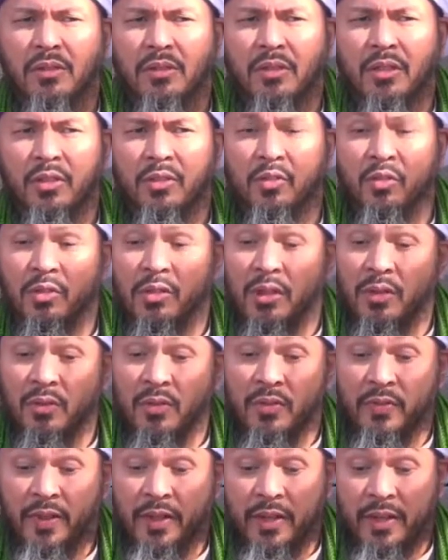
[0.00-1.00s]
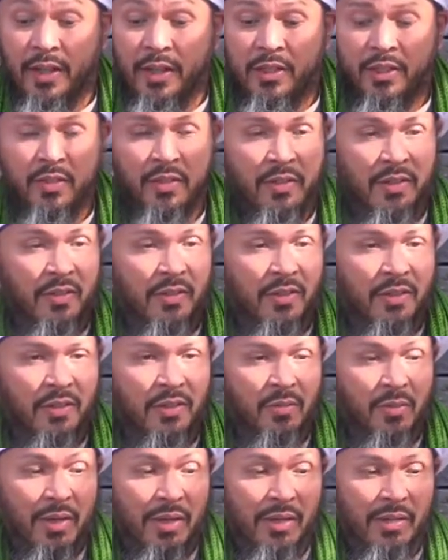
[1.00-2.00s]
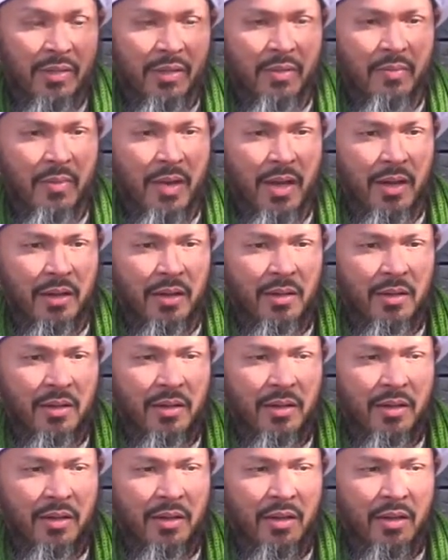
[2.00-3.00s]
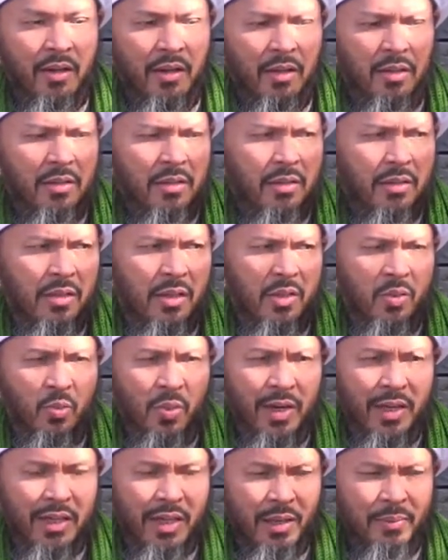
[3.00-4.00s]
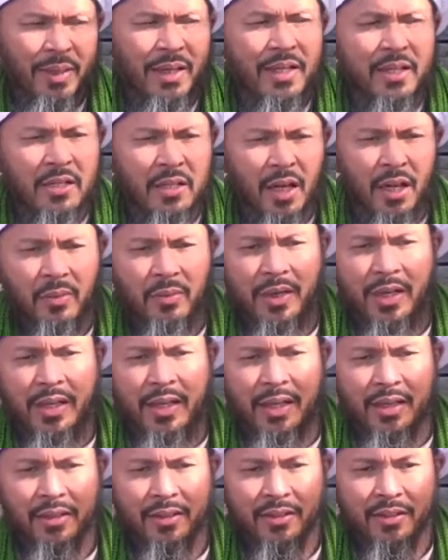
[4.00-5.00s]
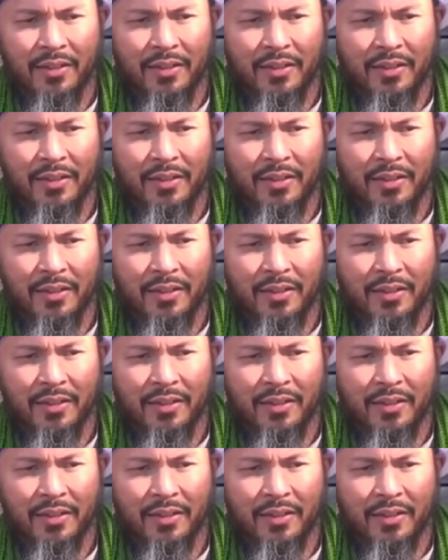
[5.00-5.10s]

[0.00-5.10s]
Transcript: And Sultan was very interested. Why is this man? He's working, but he's not working.